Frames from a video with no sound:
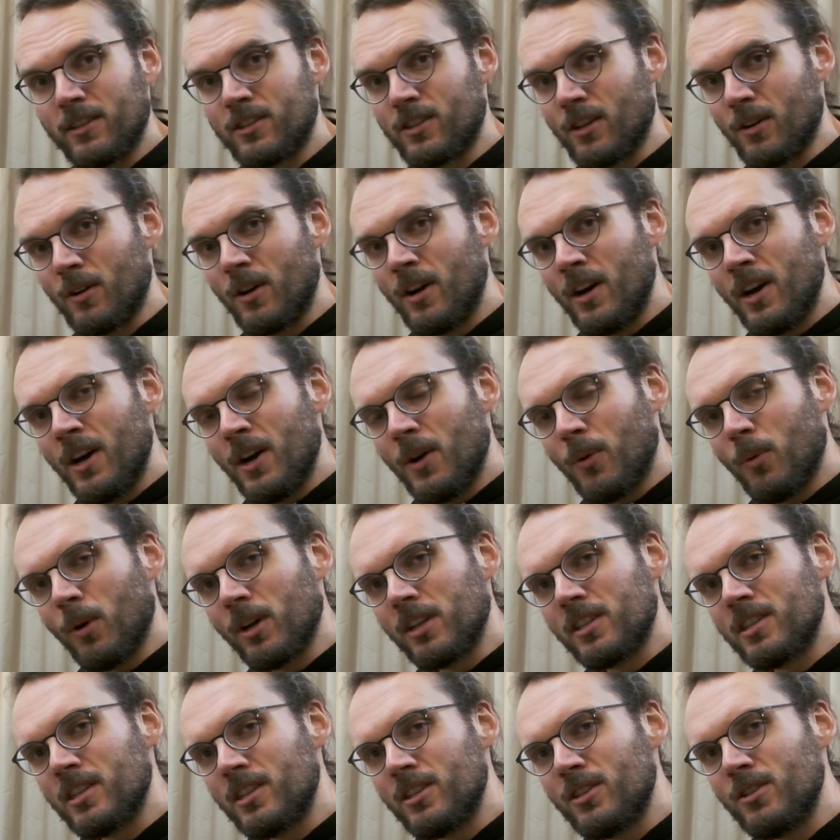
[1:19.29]
So what
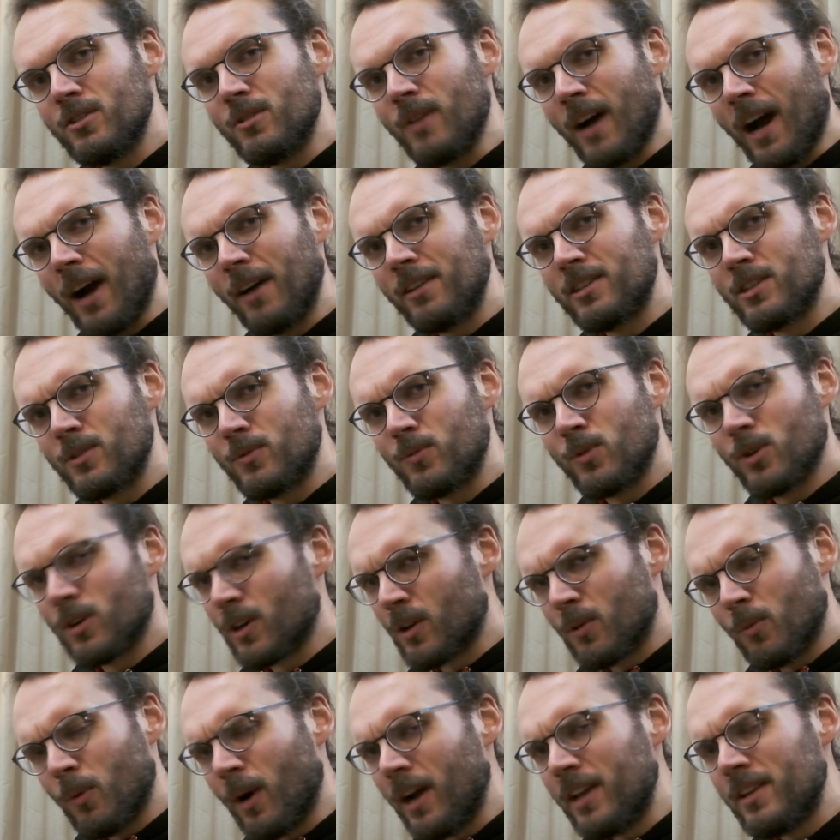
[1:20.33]
does it do? How does it
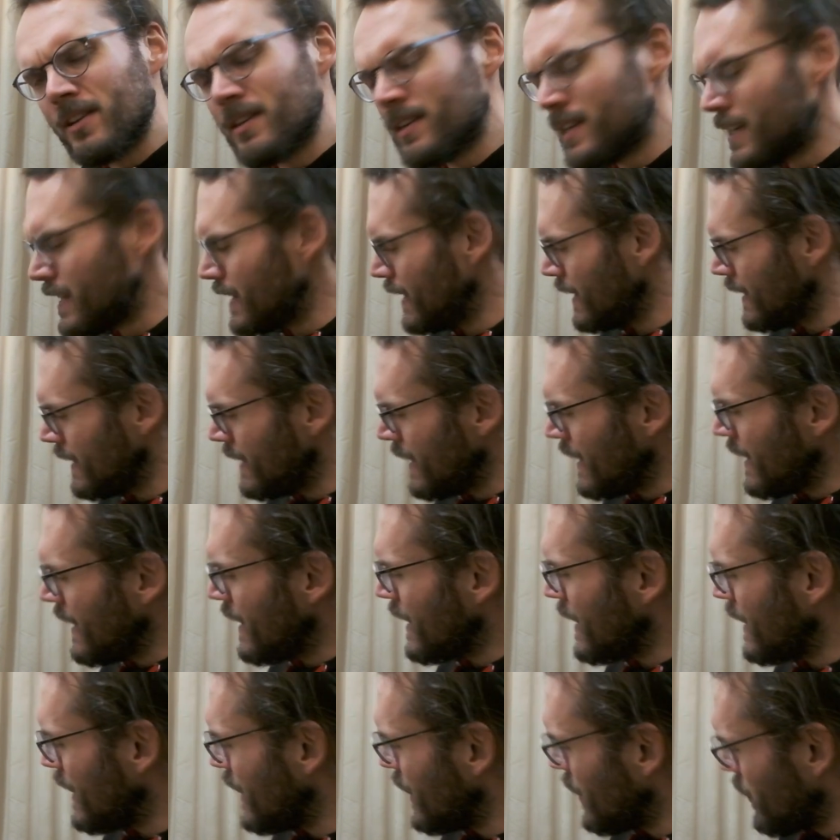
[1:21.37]
work? Why do you need it?
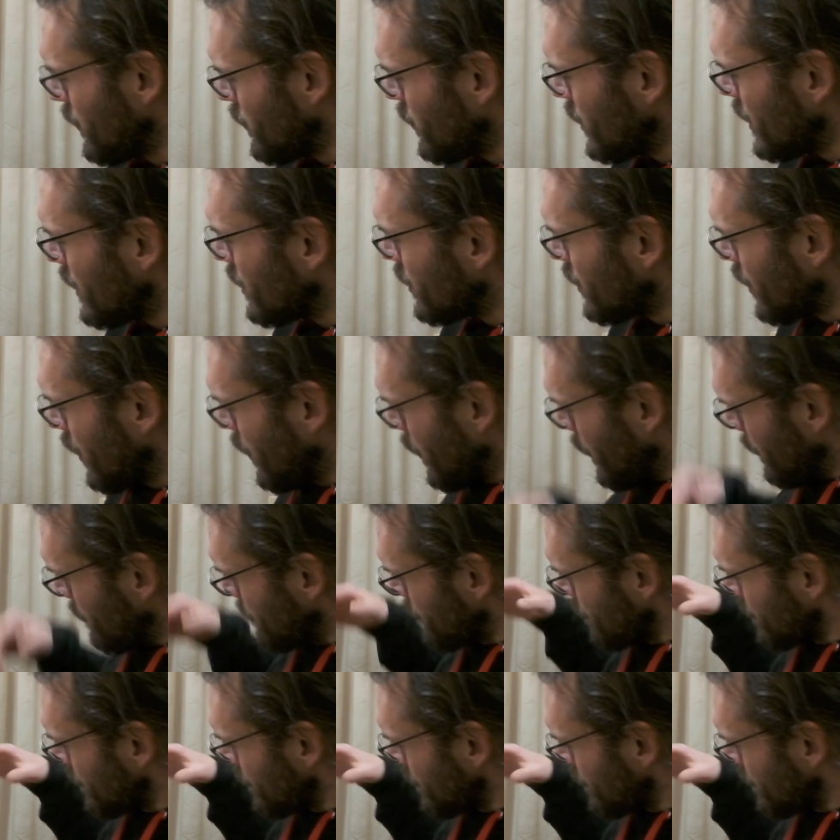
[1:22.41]
Here we go.